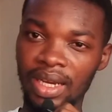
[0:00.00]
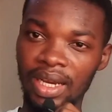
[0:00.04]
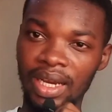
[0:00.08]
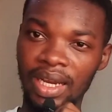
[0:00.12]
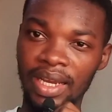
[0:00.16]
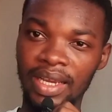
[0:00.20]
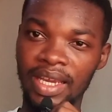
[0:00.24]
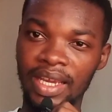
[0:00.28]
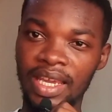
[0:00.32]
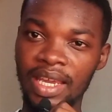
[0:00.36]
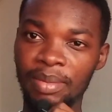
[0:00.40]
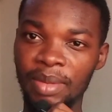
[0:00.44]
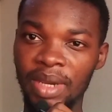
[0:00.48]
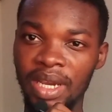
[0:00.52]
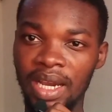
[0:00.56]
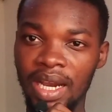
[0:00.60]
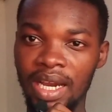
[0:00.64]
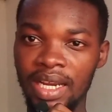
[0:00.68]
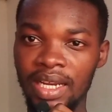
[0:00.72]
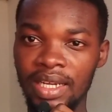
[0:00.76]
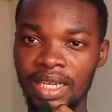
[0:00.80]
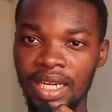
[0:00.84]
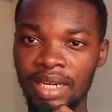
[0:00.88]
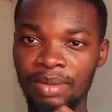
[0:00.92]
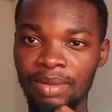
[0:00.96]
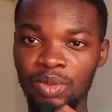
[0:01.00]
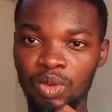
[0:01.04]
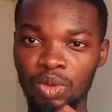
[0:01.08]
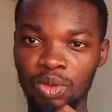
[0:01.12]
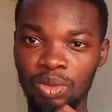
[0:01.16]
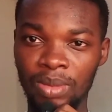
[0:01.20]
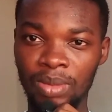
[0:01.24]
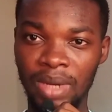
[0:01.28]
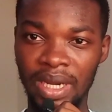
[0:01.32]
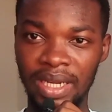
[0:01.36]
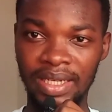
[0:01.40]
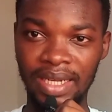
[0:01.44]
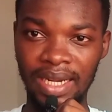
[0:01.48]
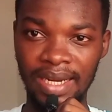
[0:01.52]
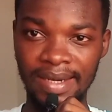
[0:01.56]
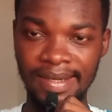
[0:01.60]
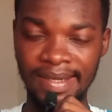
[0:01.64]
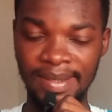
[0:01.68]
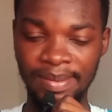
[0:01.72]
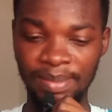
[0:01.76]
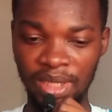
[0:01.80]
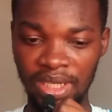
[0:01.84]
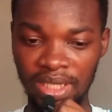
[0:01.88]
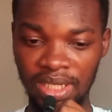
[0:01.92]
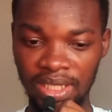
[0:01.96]
I came and added up to my
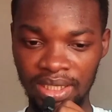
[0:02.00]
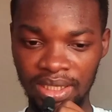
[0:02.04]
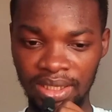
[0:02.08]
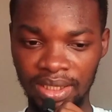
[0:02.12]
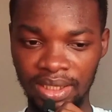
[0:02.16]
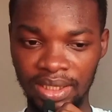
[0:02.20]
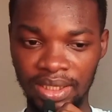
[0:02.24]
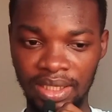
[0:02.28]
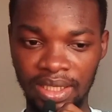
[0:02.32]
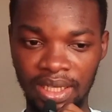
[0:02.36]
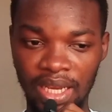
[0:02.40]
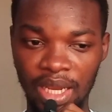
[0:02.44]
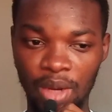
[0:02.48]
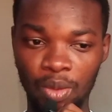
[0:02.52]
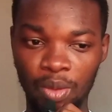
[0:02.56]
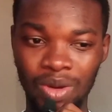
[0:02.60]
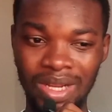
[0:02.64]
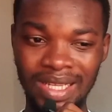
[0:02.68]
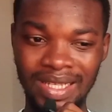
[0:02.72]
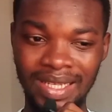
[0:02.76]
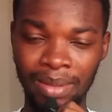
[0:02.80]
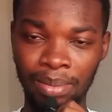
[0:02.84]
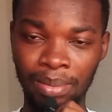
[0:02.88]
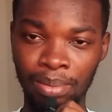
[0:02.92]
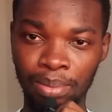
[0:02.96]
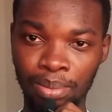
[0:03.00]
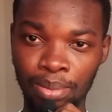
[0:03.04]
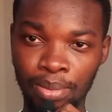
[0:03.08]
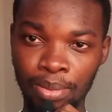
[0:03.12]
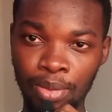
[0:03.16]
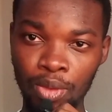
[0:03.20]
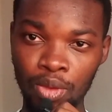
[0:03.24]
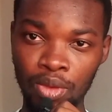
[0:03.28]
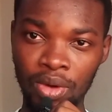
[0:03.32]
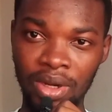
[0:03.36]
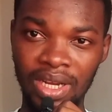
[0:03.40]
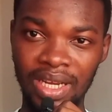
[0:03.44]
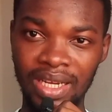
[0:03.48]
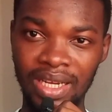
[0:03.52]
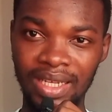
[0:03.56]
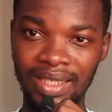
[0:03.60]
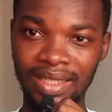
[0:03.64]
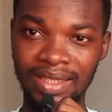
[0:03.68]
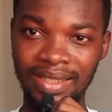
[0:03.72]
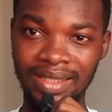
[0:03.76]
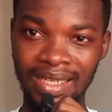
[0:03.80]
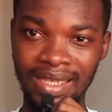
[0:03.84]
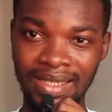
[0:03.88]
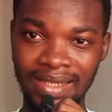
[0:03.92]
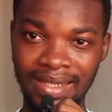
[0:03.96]
dad's money and went and booked
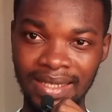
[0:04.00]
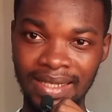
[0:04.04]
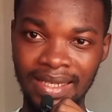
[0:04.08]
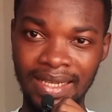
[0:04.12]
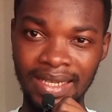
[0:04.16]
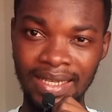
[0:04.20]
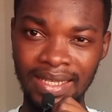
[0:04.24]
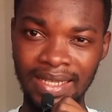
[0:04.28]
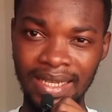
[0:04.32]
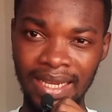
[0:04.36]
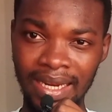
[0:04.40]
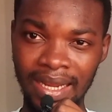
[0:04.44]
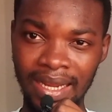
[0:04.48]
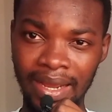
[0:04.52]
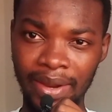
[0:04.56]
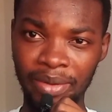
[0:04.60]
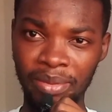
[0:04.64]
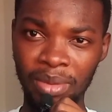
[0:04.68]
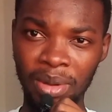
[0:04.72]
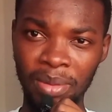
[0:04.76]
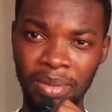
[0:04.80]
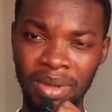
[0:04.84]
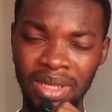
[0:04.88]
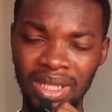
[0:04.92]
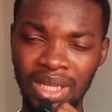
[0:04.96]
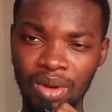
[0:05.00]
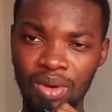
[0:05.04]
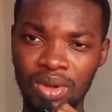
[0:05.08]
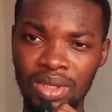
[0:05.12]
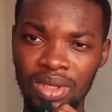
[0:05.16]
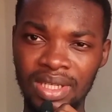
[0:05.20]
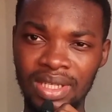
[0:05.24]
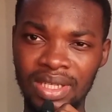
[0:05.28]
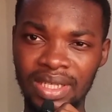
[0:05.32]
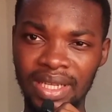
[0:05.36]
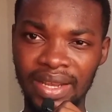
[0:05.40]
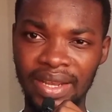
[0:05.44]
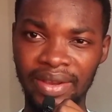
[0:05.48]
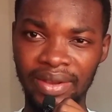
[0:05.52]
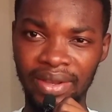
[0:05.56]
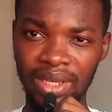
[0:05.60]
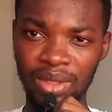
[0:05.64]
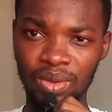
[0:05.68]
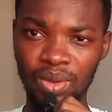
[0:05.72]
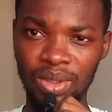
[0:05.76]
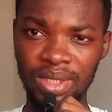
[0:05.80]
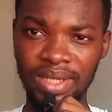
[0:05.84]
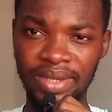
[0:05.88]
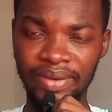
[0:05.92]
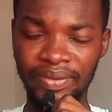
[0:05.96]
the ticket and i remember that was
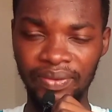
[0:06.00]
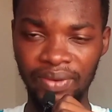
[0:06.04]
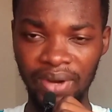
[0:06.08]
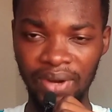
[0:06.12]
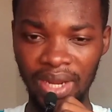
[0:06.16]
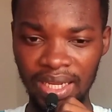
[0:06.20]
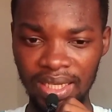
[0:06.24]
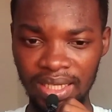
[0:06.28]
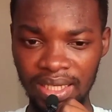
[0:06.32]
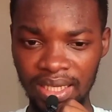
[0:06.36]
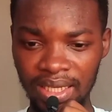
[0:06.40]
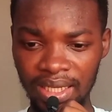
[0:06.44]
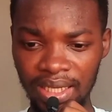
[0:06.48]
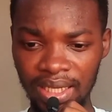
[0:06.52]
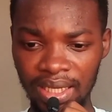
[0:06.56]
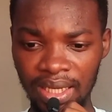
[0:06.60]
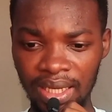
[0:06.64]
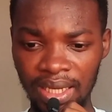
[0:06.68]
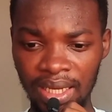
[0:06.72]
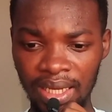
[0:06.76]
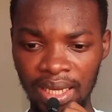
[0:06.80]
it was a friday